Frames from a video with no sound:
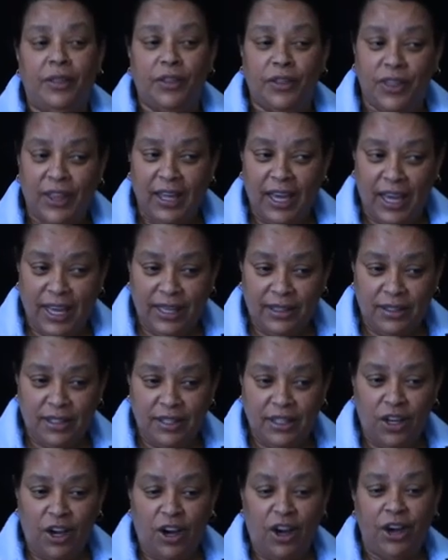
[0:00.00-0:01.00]
The
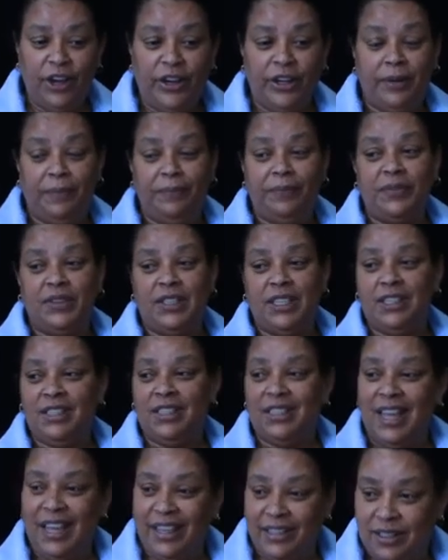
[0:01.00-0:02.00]
NCR
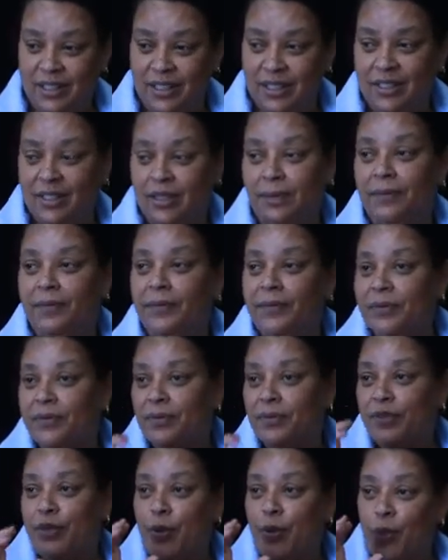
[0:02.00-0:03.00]
dictates
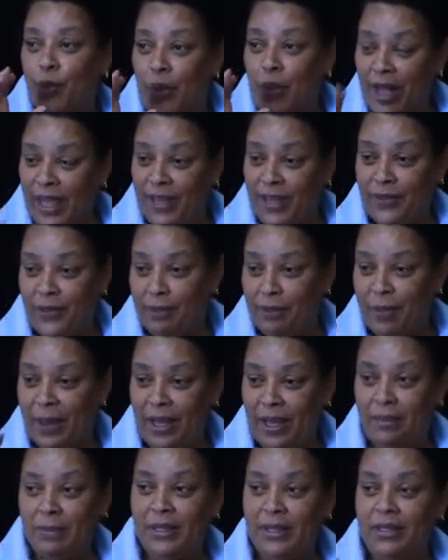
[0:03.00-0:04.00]
the way the
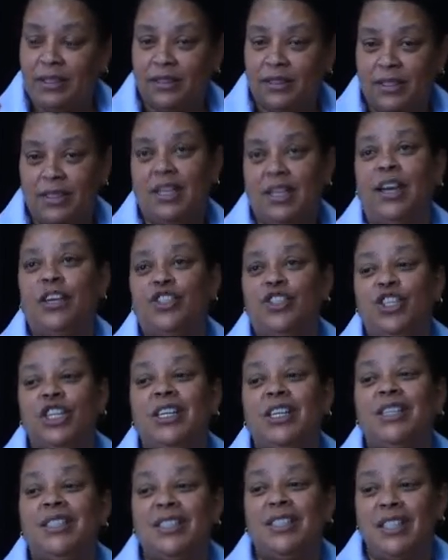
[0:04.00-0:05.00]
payment structure
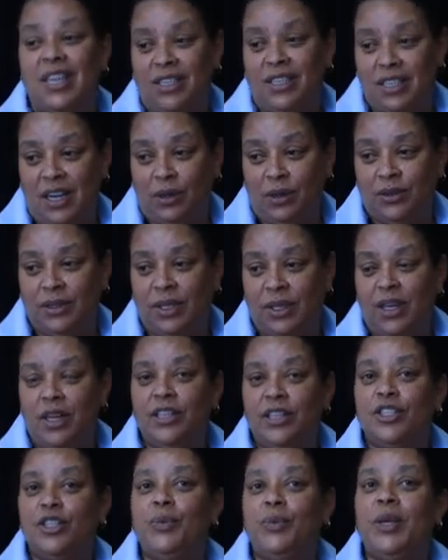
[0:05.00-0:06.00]
is set out,
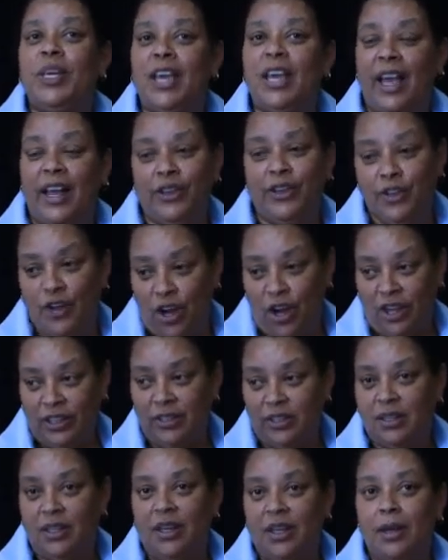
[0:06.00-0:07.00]
so we
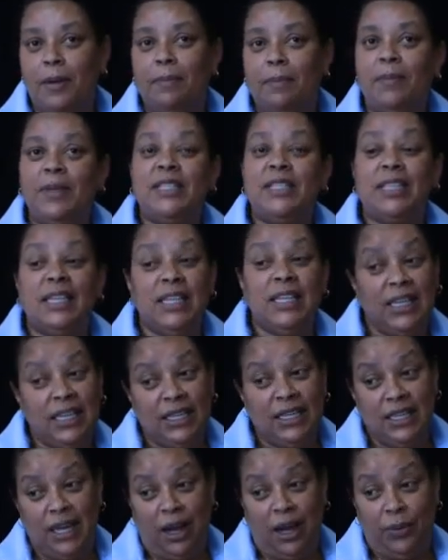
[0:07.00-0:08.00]
cannot
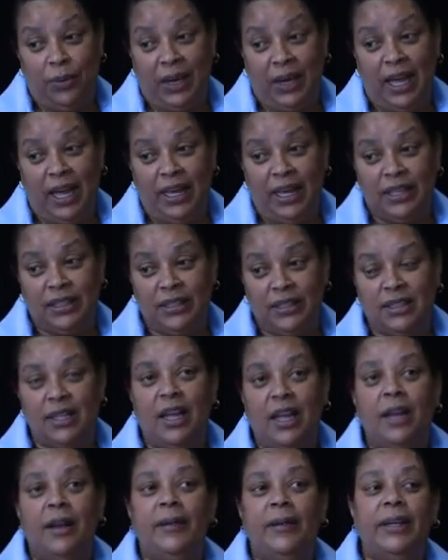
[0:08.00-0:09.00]
mislead our clients.
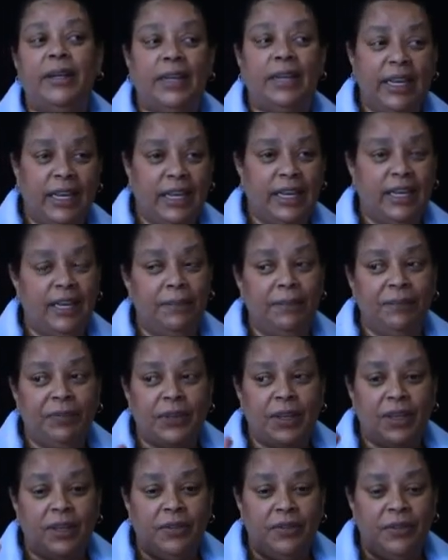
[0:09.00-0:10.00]
Really,
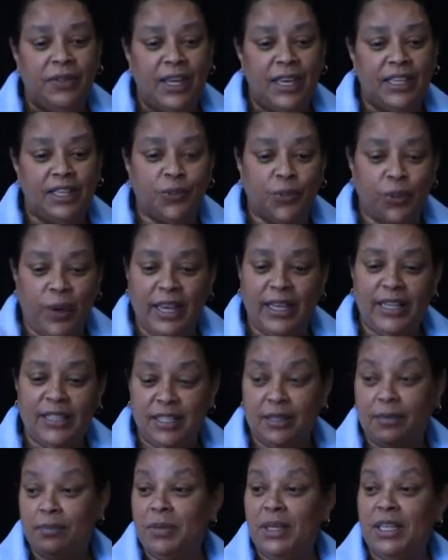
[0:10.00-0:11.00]
there's ways
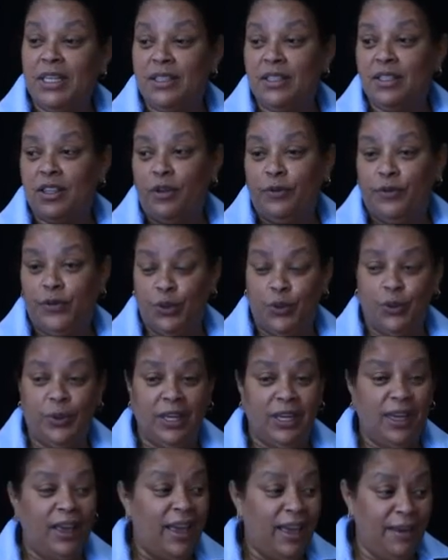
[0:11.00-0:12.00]
and means of
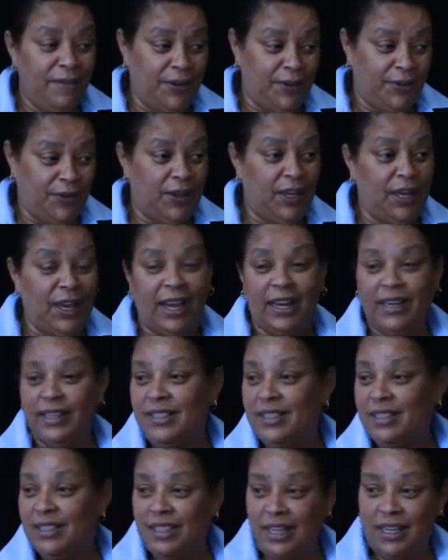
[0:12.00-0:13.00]
doing everything, and
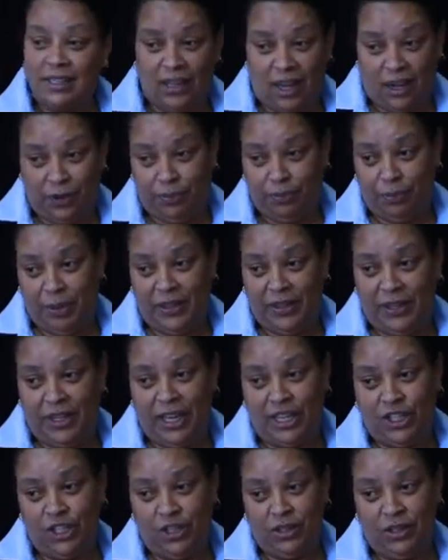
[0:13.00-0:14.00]
it's set out by the
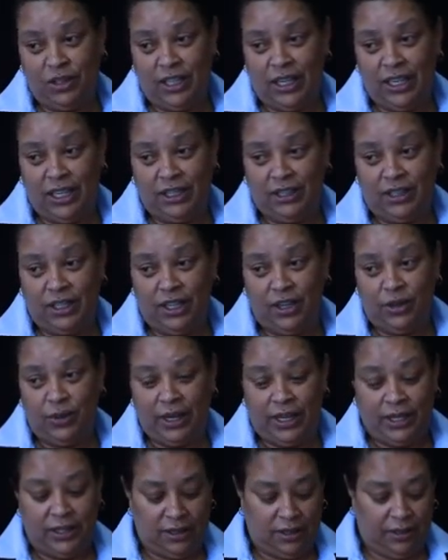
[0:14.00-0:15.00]
National Credit
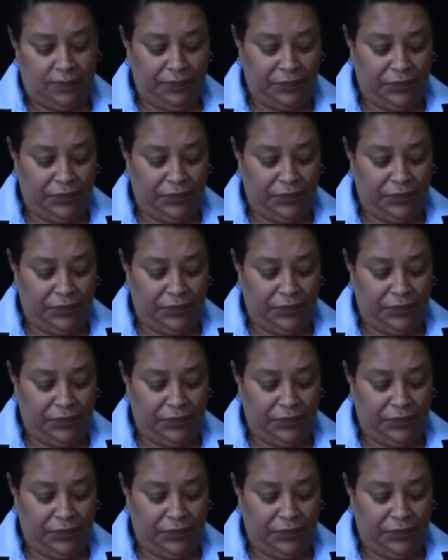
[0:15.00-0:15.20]
Regulator.